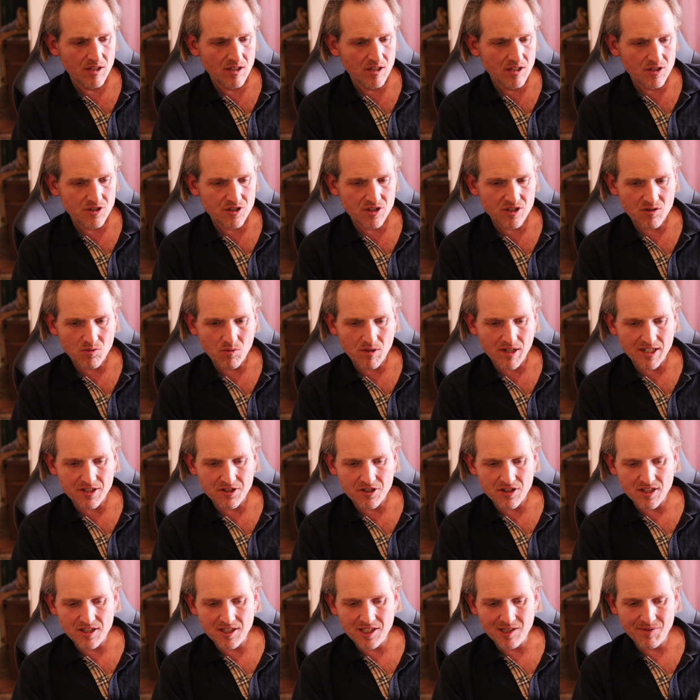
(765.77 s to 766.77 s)
just watch
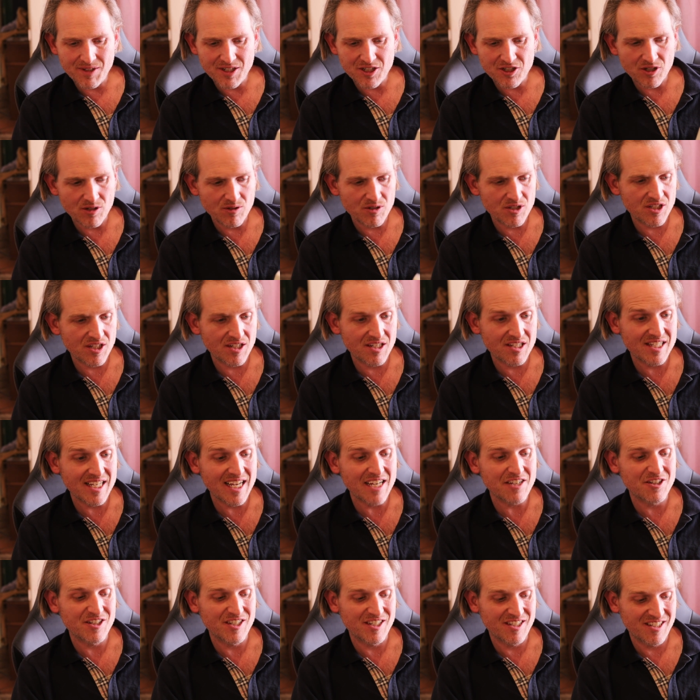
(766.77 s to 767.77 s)
the TV show
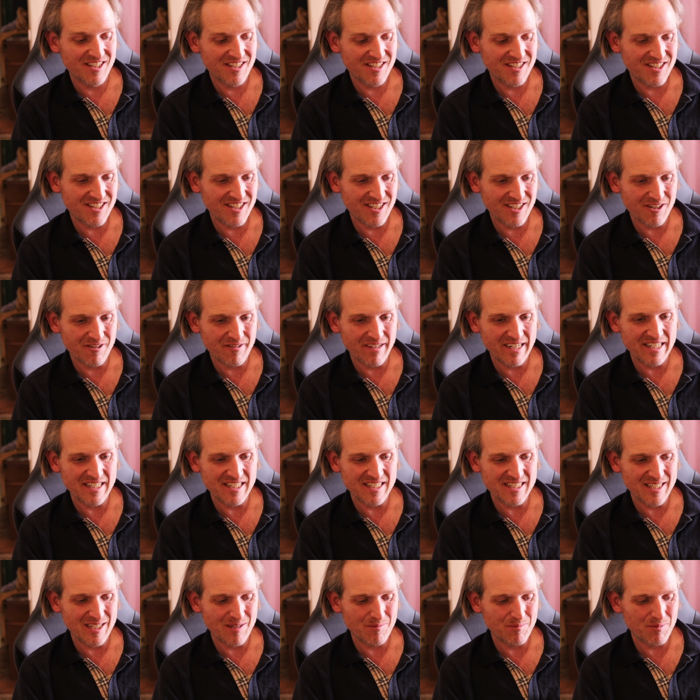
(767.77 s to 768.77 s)
Succession to see a great
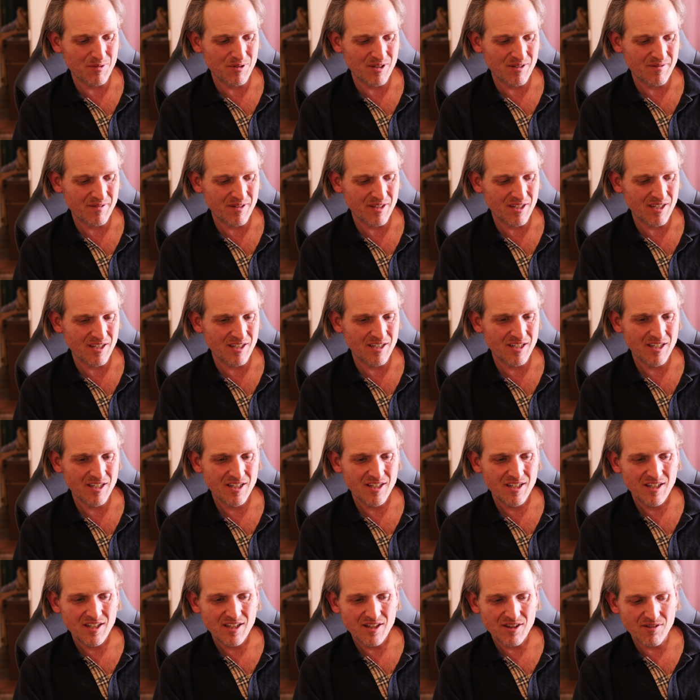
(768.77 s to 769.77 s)
example of the
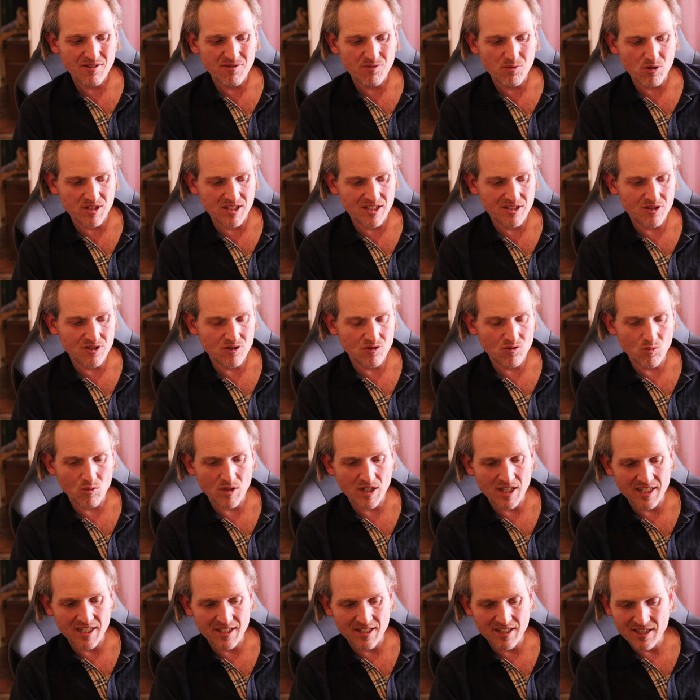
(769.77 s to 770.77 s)
the
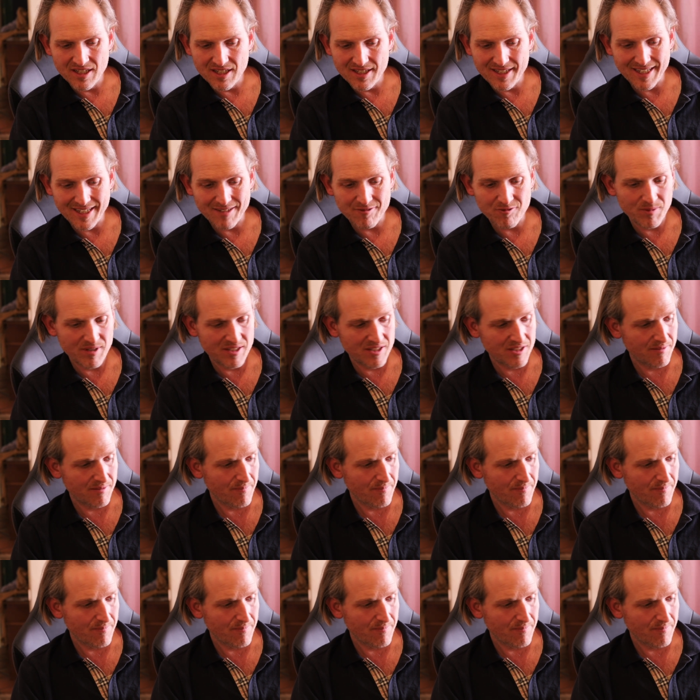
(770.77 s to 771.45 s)
42-1 detriment.